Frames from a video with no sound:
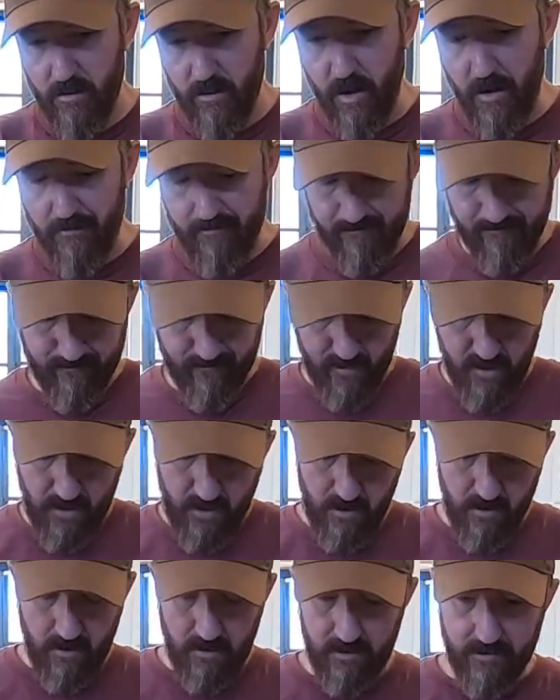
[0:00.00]
Okay.
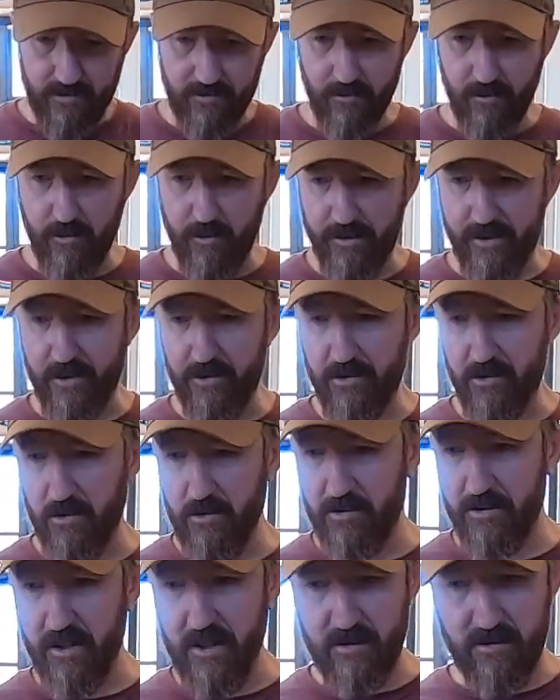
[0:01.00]
Do a quick
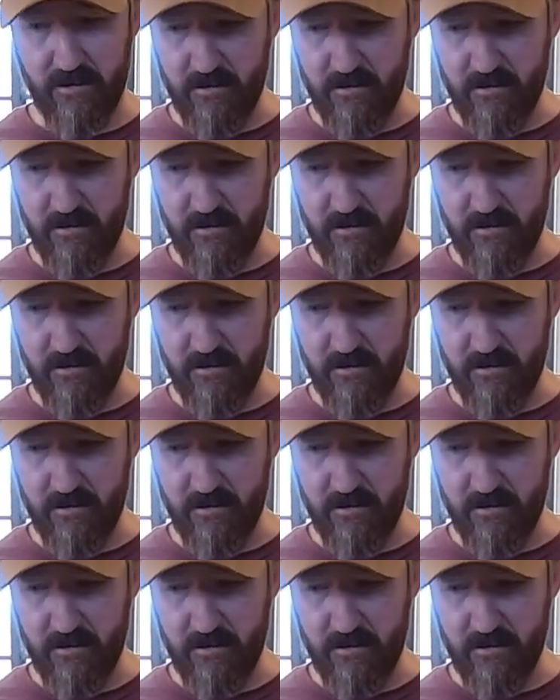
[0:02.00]
control check.